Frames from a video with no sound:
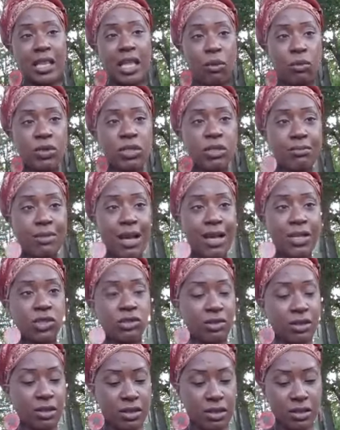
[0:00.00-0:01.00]
That was the
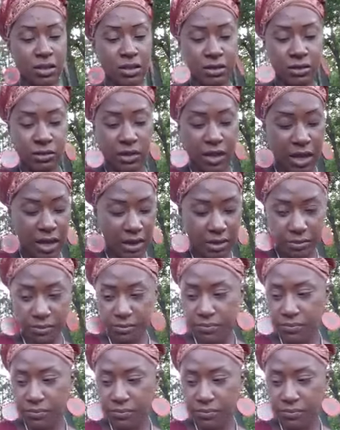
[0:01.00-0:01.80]
mantra. Okay?